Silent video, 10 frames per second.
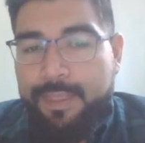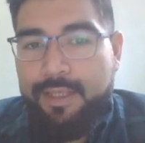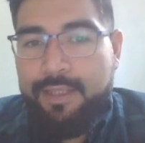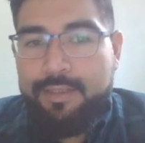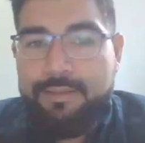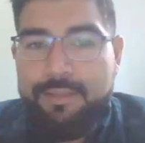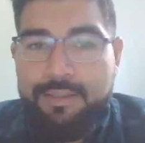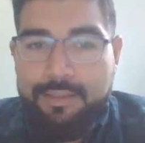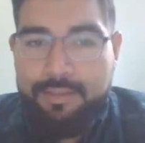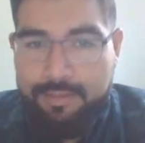in
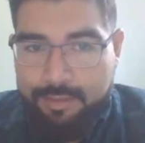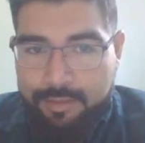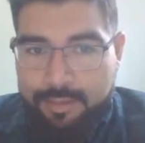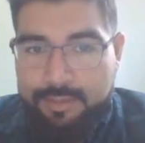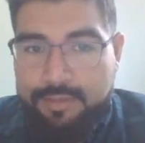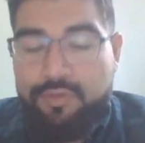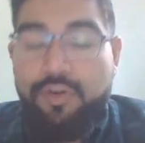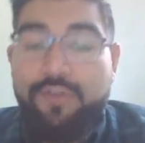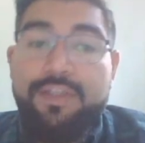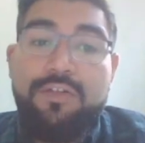the
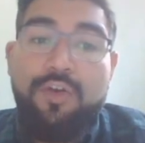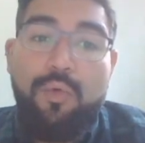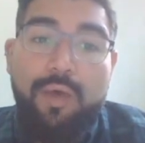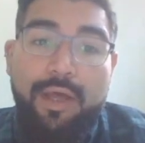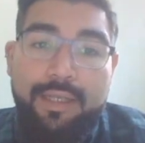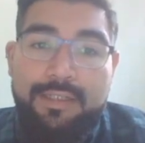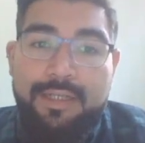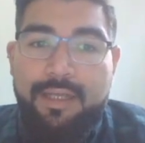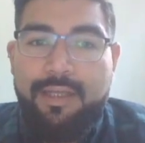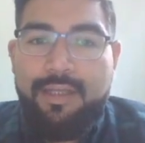story of the Snow White
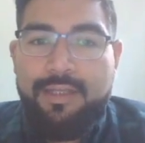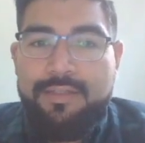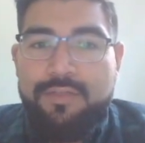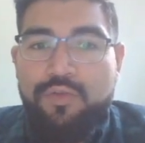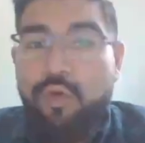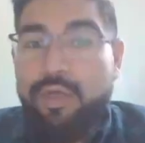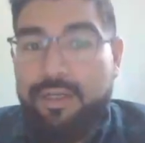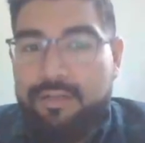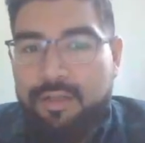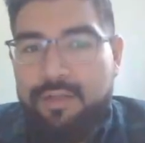is
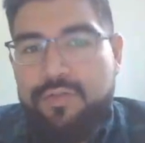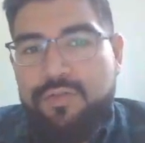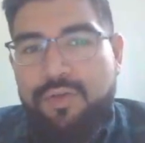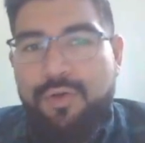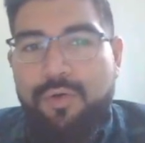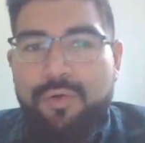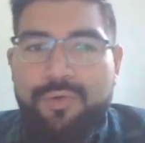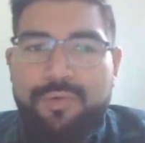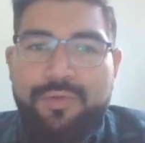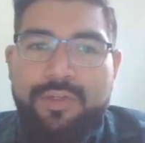talking.
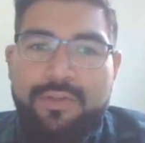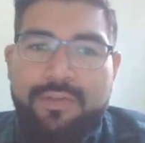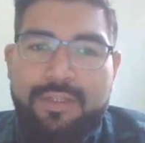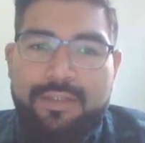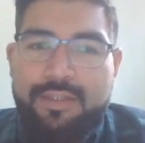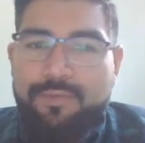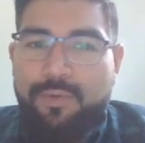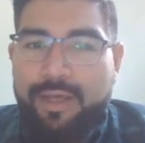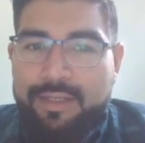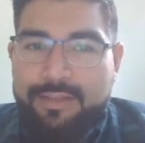So that's
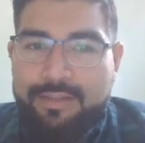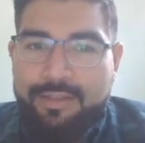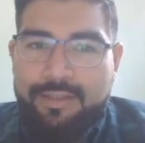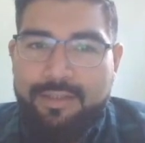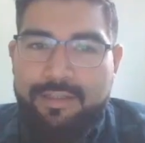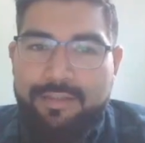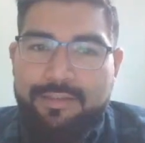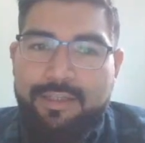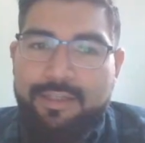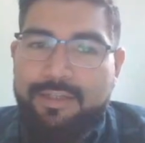why
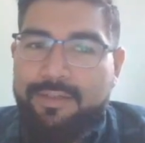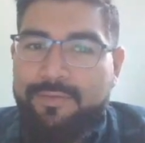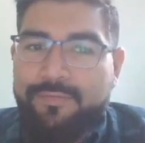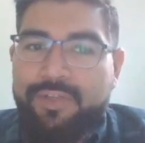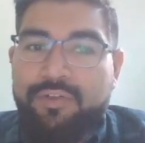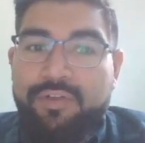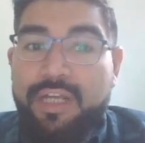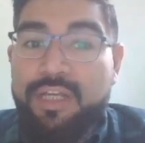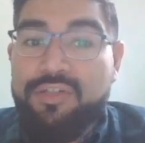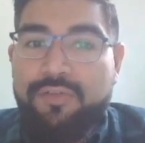the
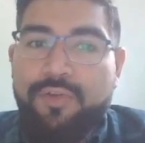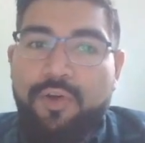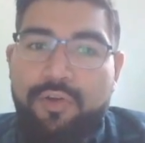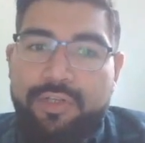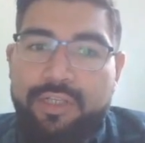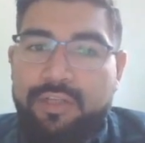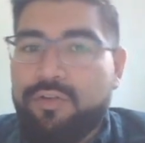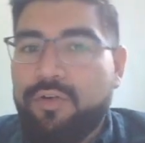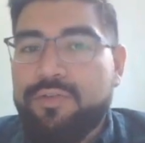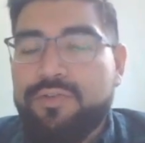gradation of color
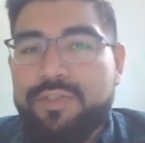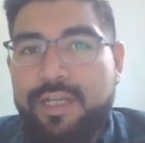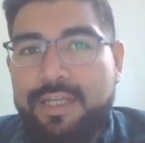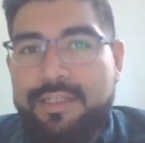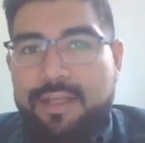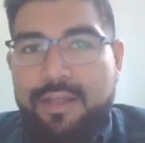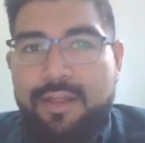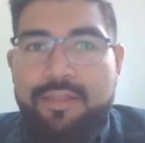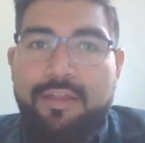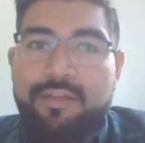here also tell us
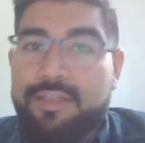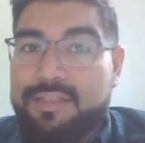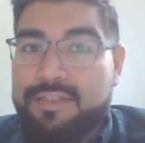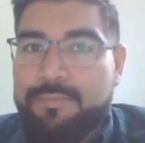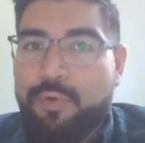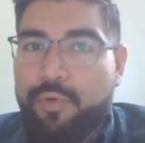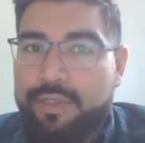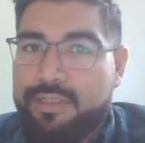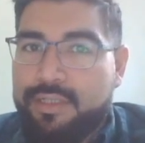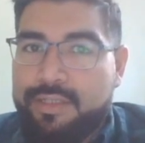that this
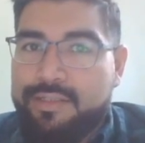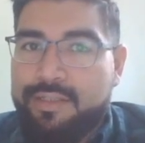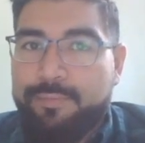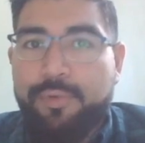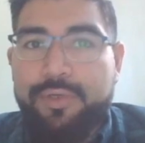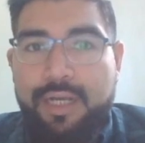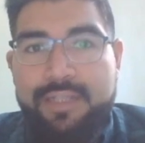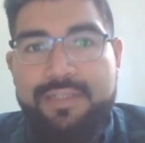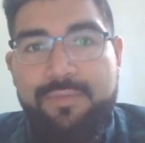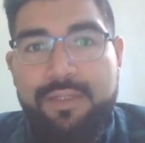point is important.
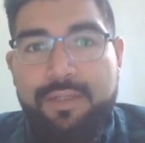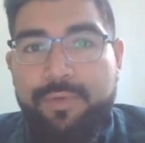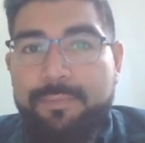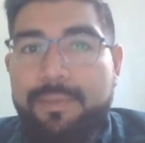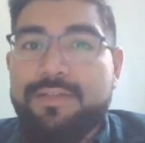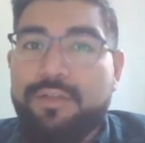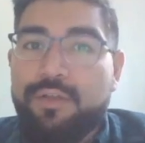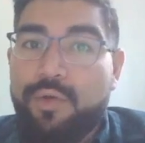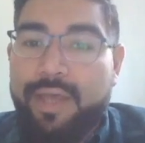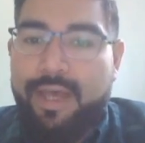It's something that we must
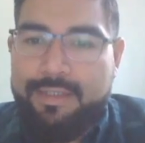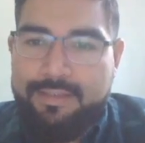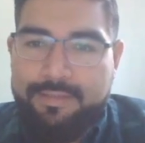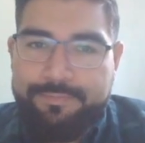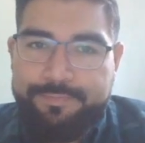look at.